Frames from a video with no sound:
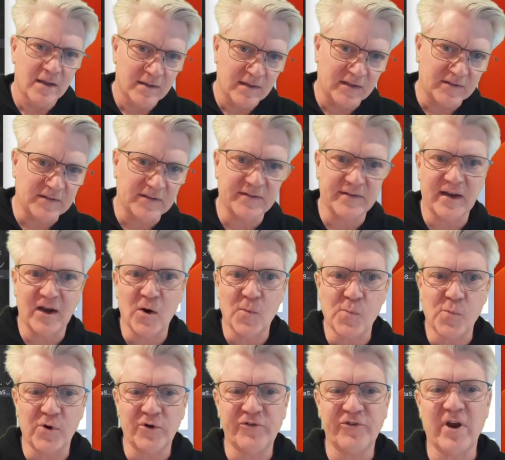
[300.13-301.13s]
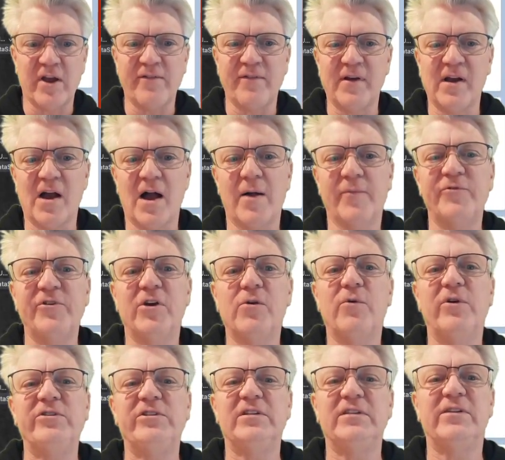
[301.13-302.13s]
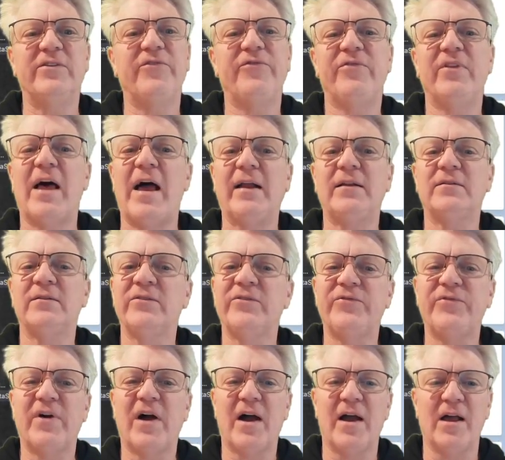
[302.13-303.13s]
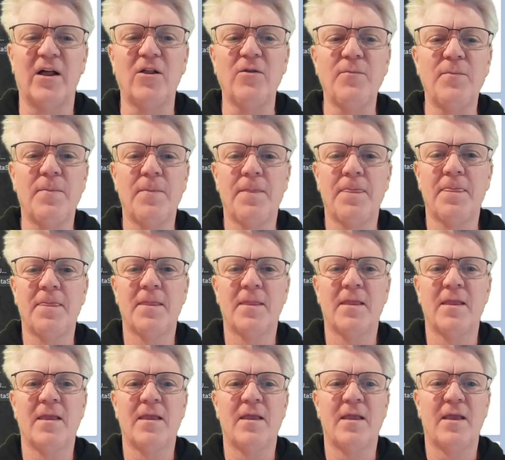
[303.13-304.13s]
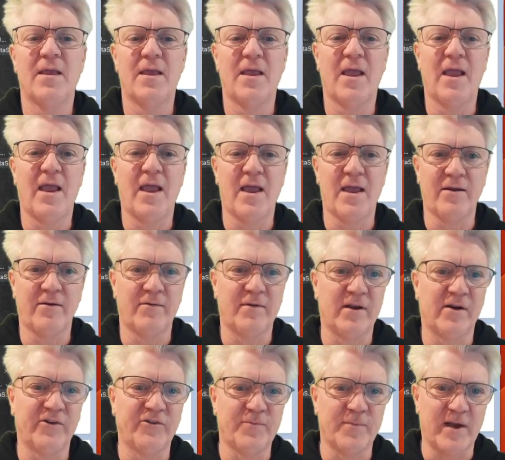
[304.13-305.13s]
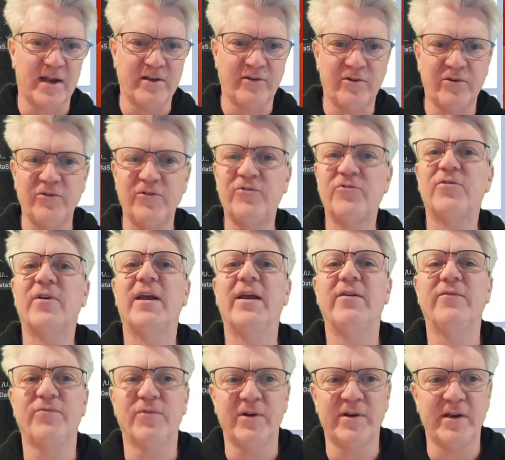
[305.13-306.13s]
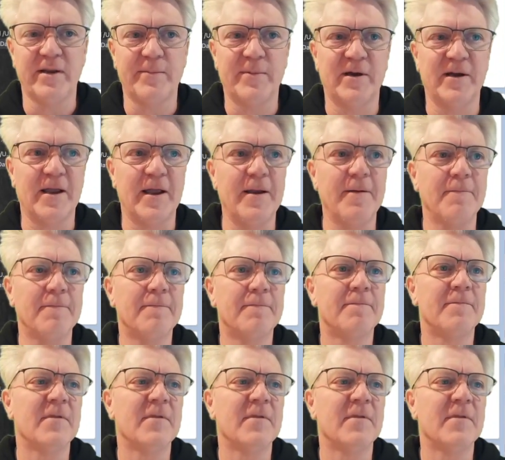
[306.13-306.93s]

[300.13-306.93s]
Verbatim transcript: This is an airport traffic object, which is the flattened file. And there's my two-string for debugging.